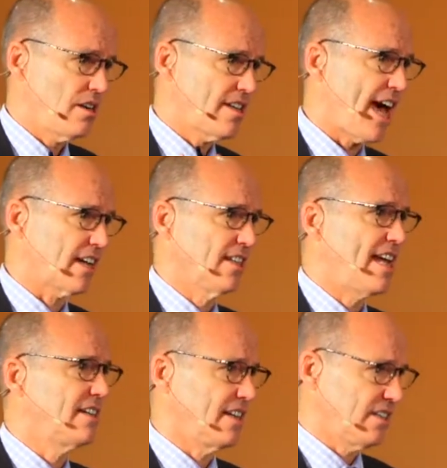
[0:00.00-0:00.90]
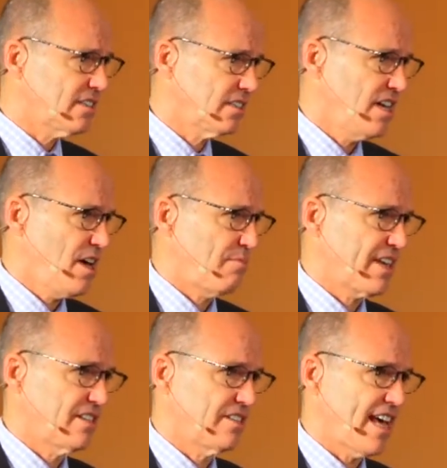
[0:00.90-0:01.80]
tech lending
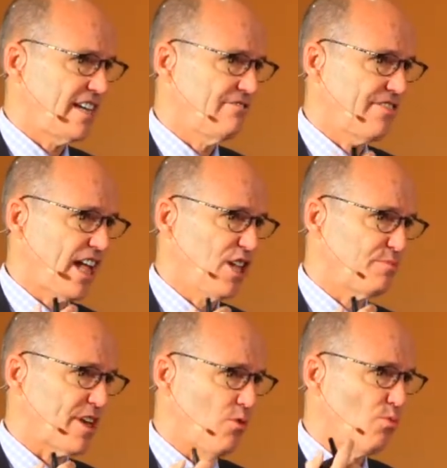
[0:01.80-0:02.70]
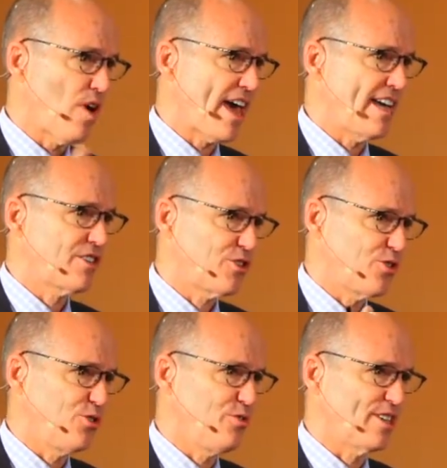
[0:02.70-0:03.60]
because they developed a way
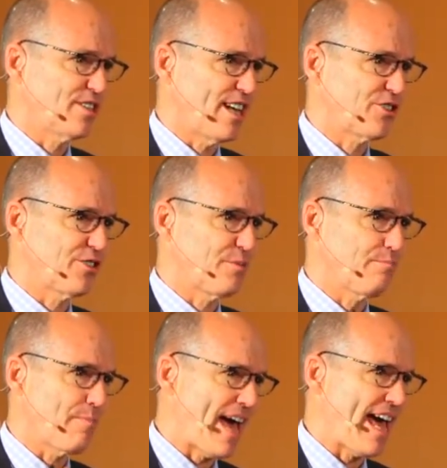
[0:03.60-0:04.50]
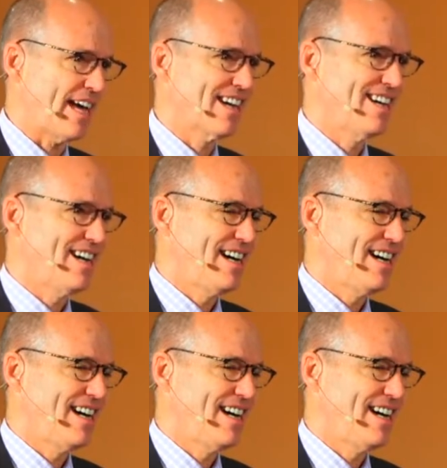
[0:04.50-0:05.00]
to essentially bank